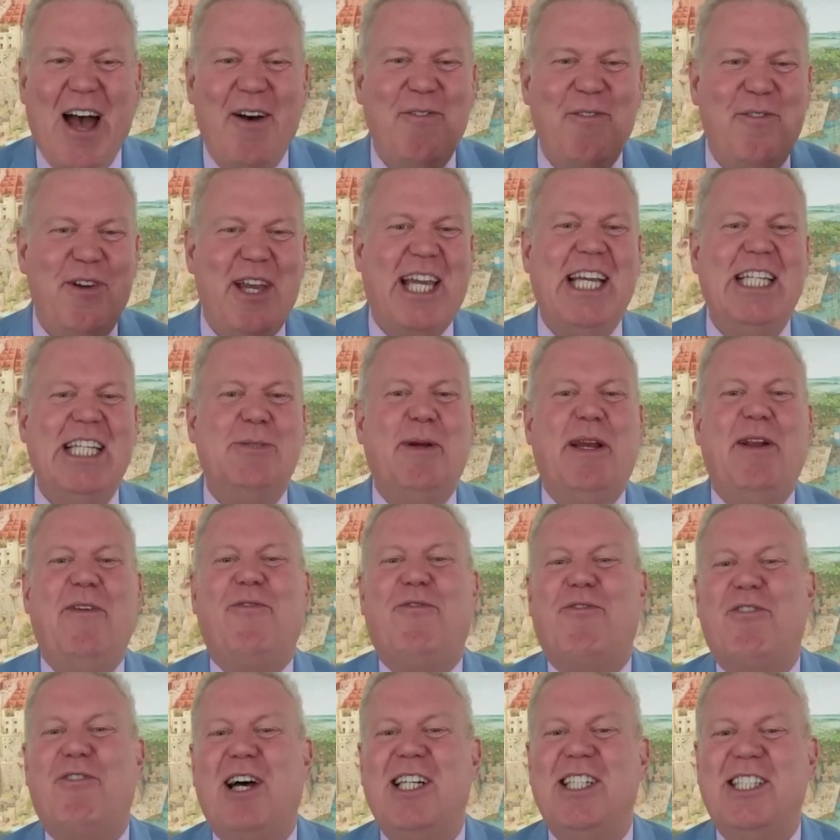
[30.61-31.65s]
Vicky's been
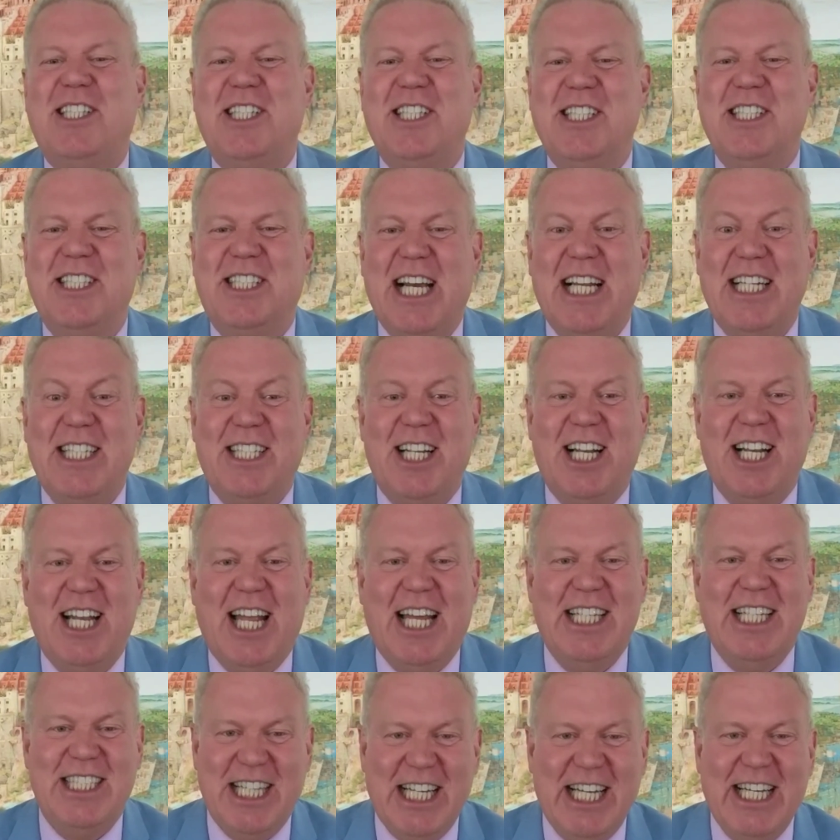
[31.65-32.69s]
front and centre
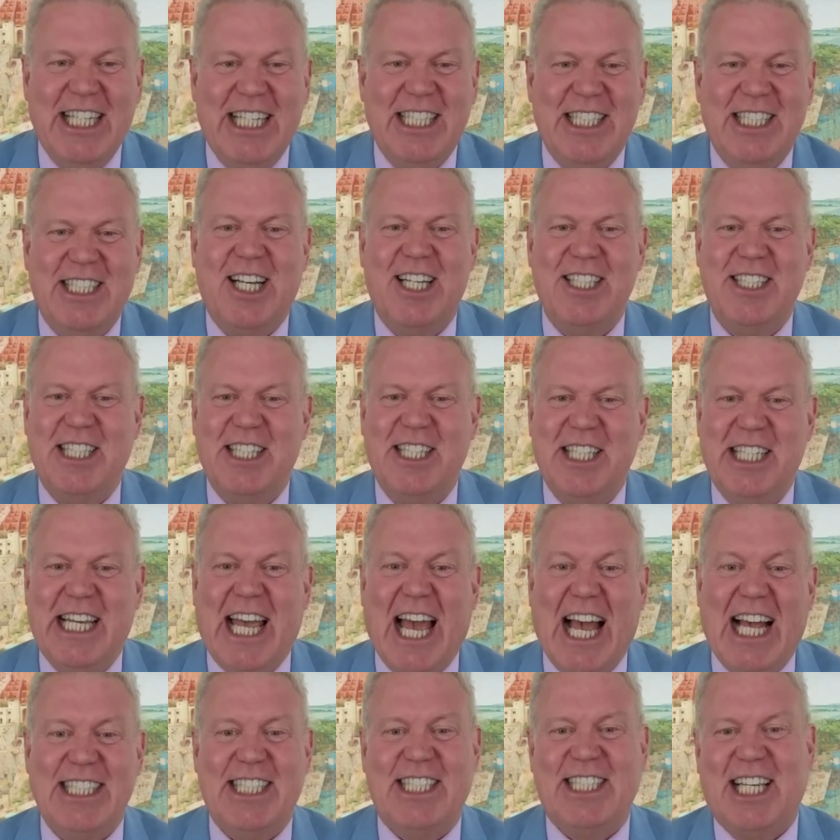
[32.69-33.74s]
lately, discussing the
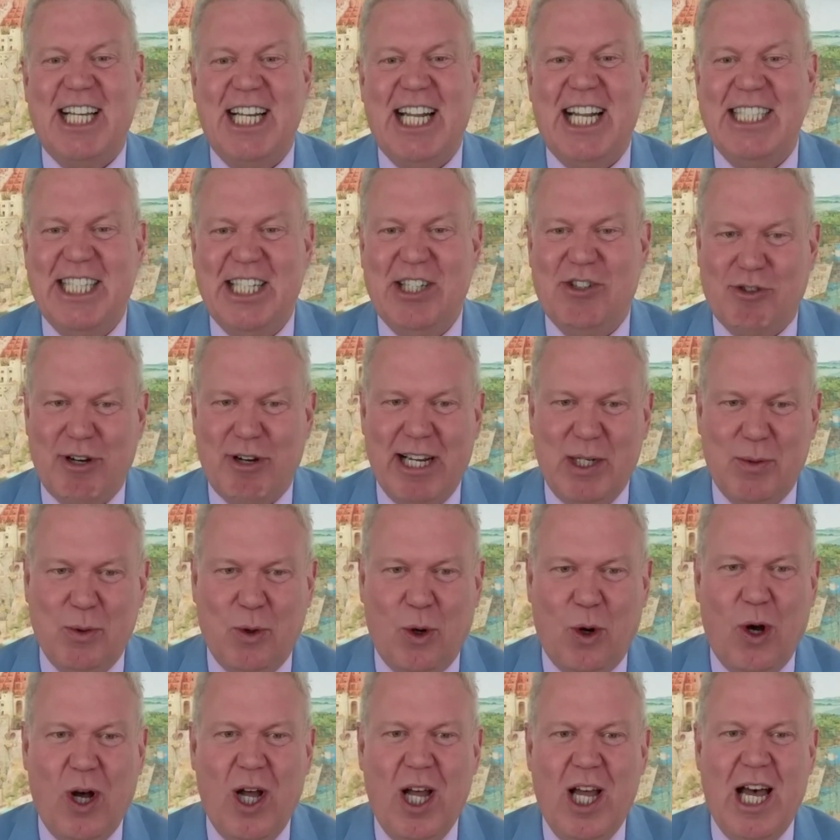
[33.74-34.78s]
escalating trade
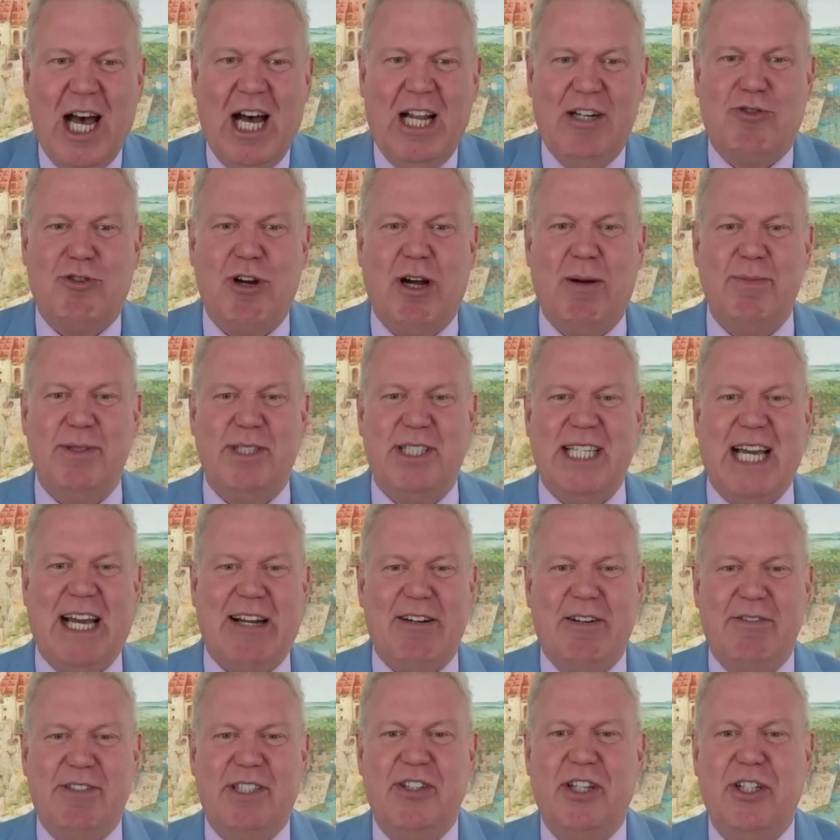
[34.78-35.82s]
war and Trump's
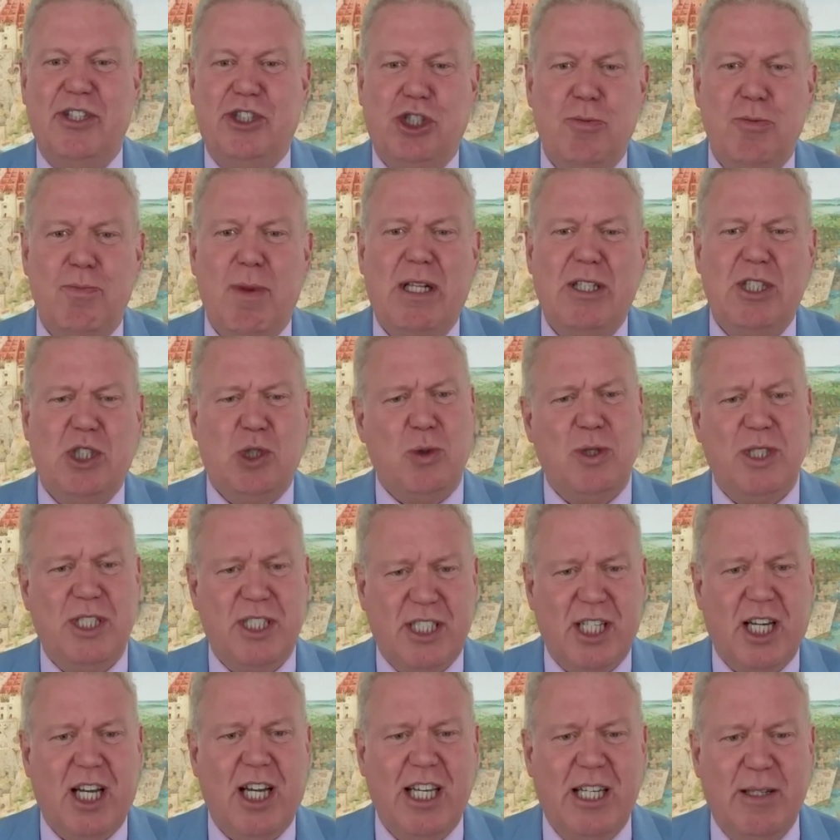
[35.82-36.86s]
tariffs in the tumultuous
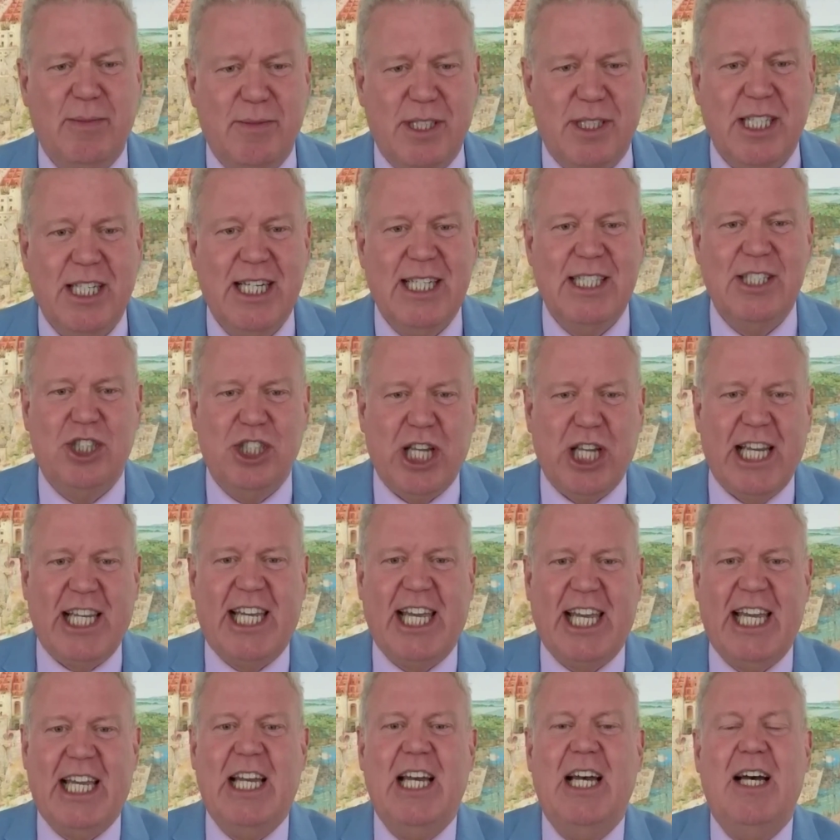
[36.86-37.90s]
times
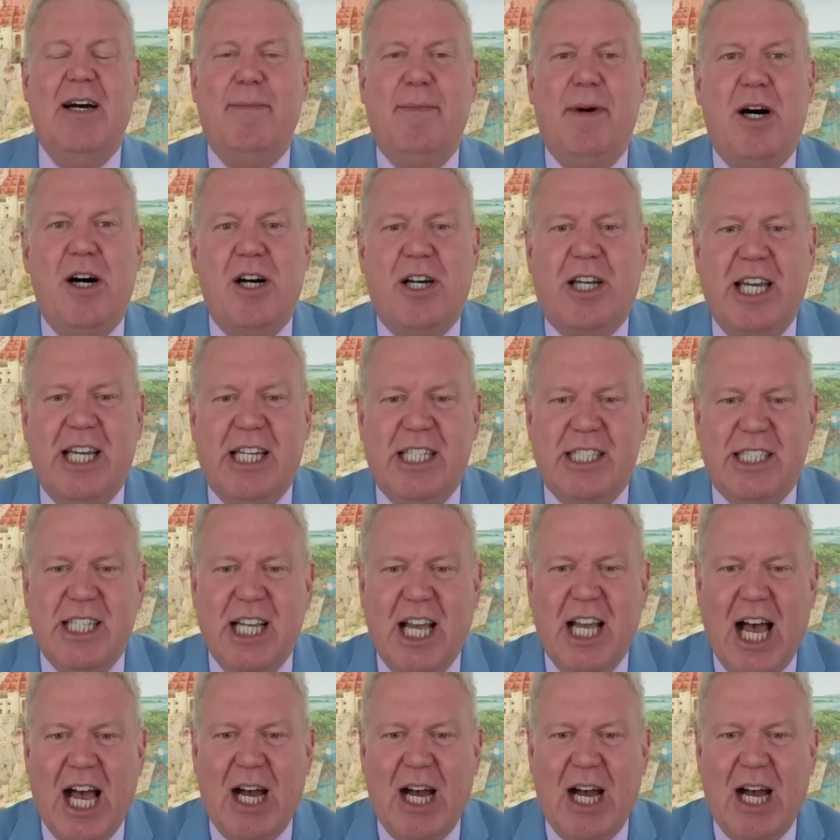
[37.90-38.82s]
shaking markets.